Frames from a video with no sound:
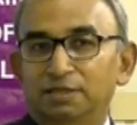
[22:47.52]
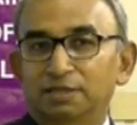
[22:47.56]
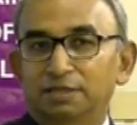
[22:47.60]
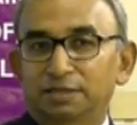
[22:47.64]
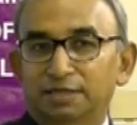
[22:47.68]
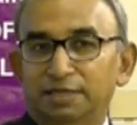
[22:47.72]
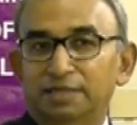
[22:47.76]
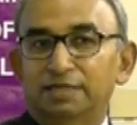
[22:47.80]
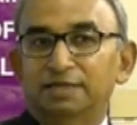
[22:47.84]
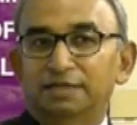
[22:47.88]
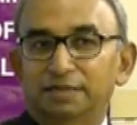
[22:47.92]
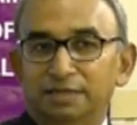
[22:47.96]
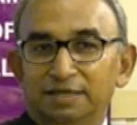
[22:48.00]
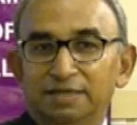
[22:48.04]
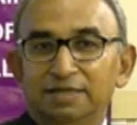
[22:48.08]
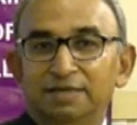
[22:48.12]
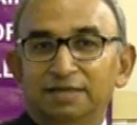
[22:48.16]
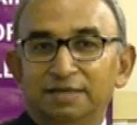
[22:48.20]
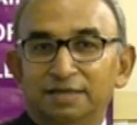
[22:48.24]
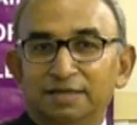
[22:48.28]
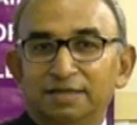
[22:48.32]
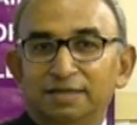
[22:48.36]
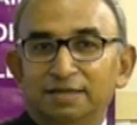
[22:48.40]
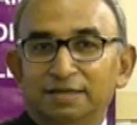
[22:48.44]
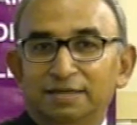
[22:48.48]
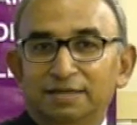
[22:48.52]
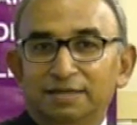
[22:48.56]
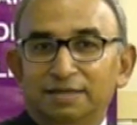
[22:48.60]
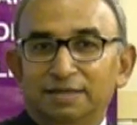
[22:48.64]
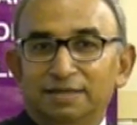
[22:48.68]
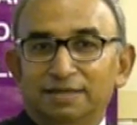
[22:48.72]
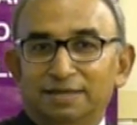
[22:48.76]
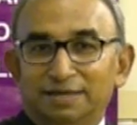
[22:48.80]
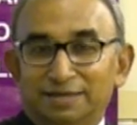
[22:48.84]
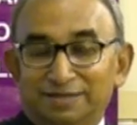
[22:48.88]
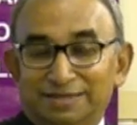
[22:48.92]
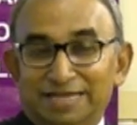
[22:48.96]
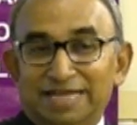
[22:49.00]
Okay?
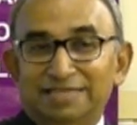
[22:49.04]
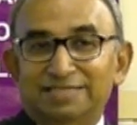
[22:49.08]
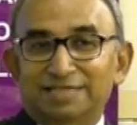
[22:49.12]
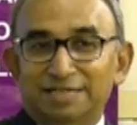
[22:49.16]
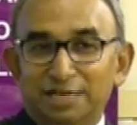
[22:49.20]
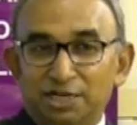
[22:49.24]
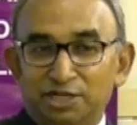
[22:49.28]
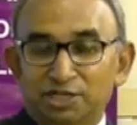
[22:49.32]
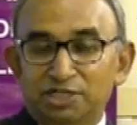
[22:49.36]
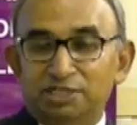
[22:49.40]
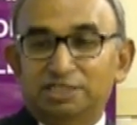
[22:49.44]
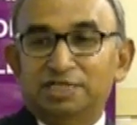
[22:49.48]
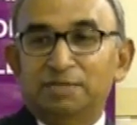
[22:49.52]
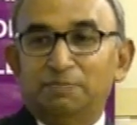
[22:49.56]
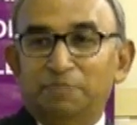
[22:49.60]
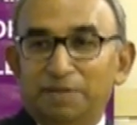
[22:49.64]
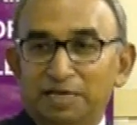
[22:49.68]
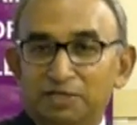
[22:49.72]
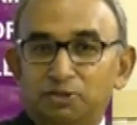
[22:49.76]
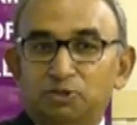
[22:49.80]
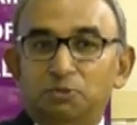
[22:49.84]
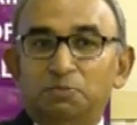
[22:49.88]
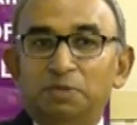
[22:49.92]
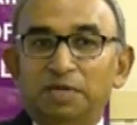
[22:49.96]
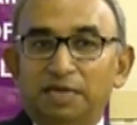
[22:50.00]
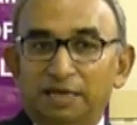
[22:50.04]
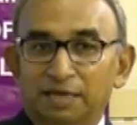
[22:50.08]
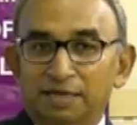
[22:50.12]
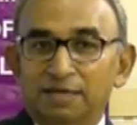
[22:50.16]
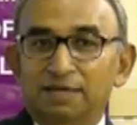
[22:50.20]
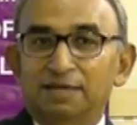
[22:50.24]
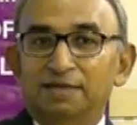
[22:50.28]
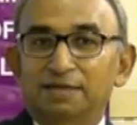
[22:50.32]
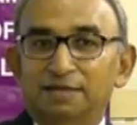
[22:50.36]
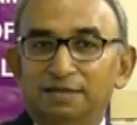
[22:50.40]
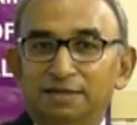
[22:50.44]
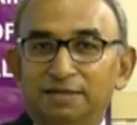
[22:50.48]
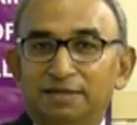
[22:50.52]
Now, that's an interesting place to be.
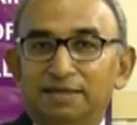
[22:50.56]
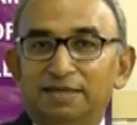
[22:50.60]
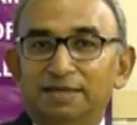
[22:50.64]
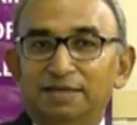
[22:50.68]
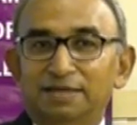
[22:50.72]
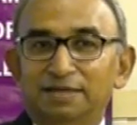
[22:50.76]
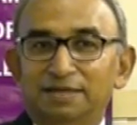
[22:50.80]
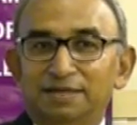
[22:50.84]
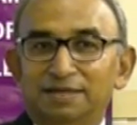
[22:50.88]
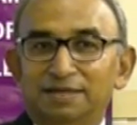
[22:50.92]
Okay?